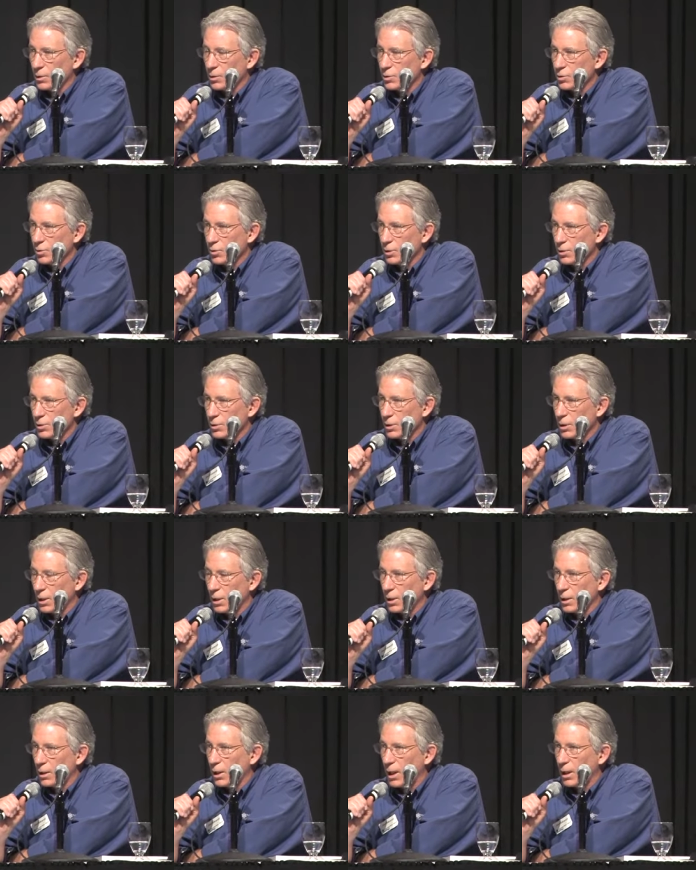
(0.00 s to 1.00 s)
George,
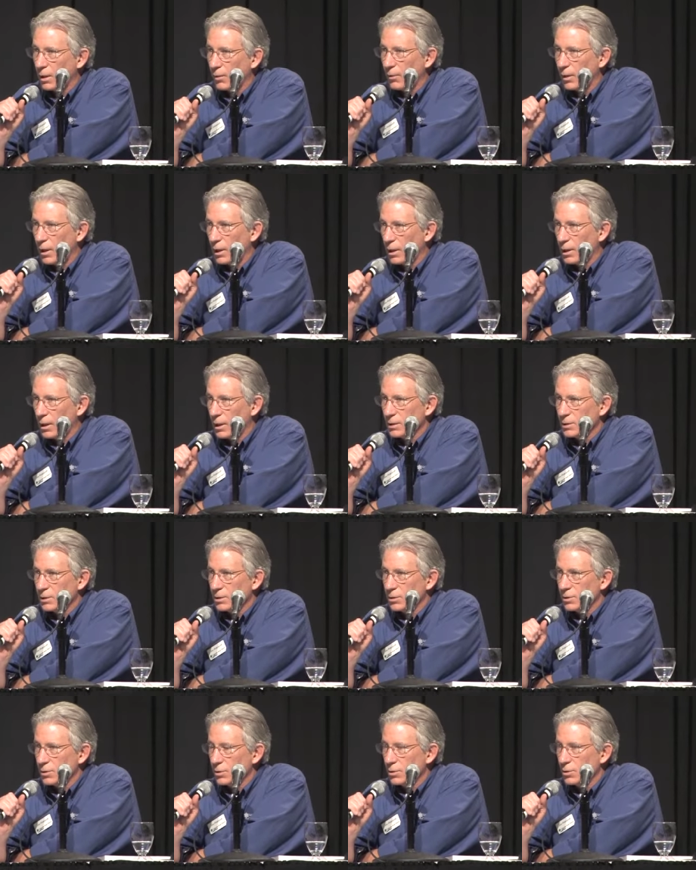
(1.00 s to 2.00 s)
the Colorado
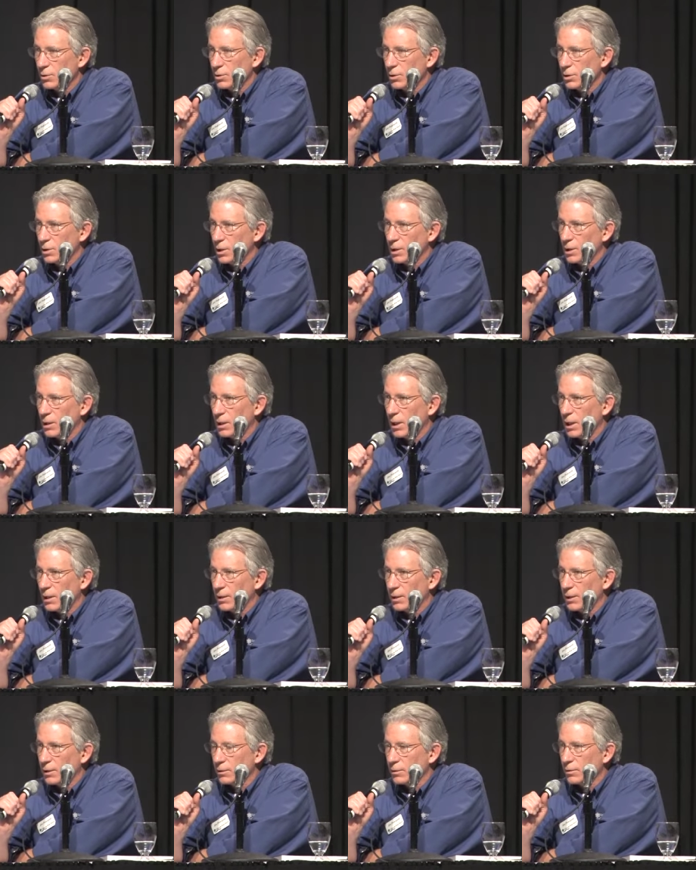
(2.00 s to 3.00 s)
Constitution and the
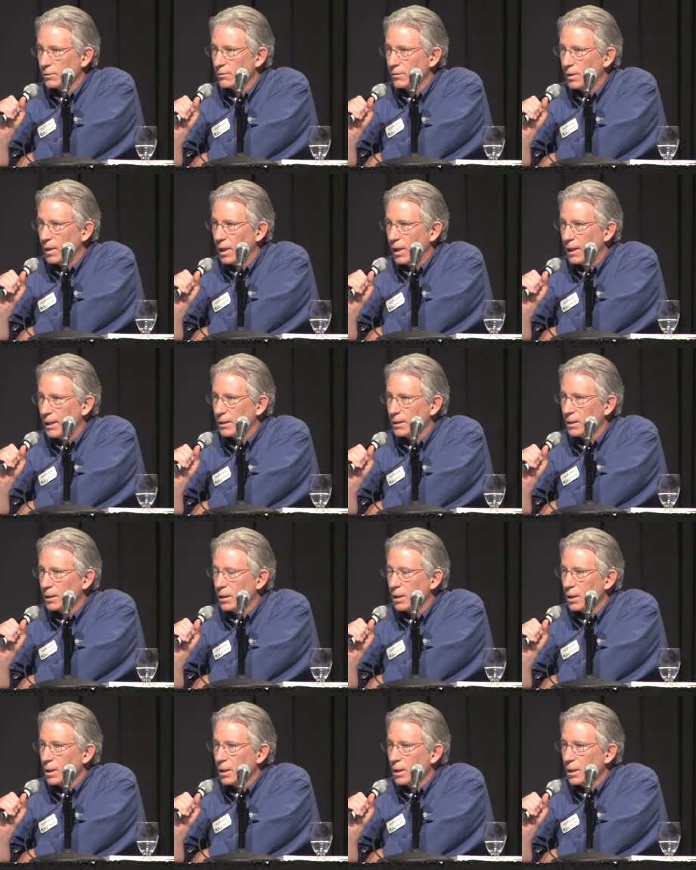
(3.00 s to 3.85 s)
Continental Divide,